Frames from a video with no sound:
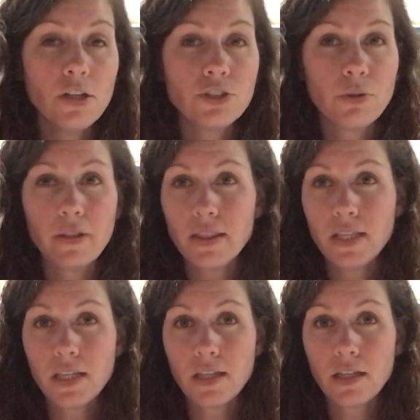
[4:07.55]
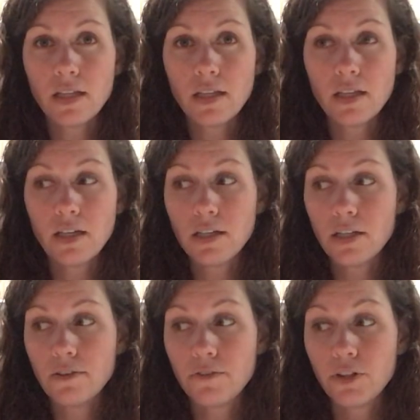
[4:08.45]
So I think
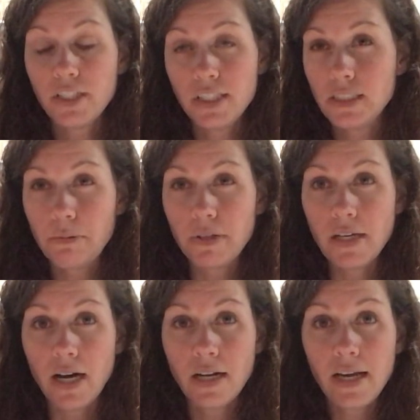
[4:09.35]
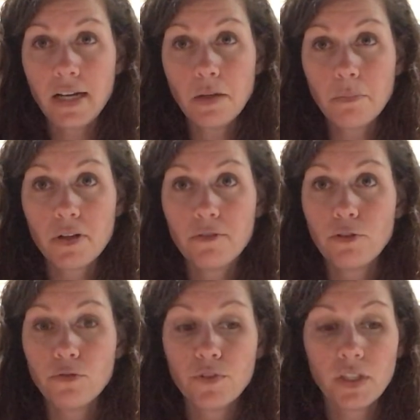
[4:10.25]
for ease, I would not add it, but if
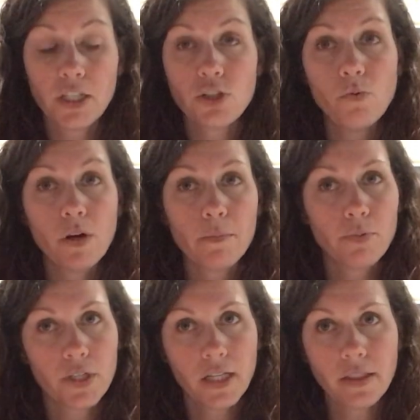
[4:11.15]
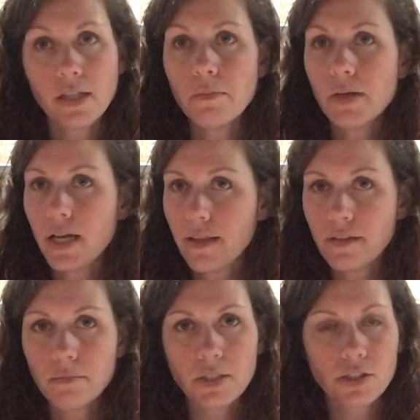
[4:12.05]
you feel like you want to pre-cut them and add
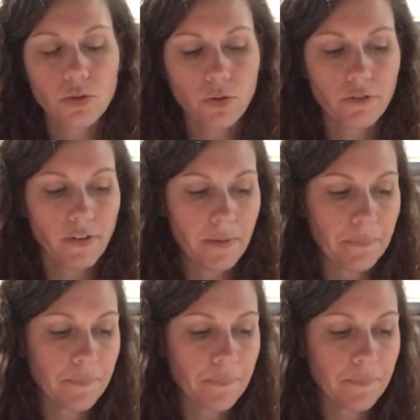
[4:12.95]
them, that's totally fine.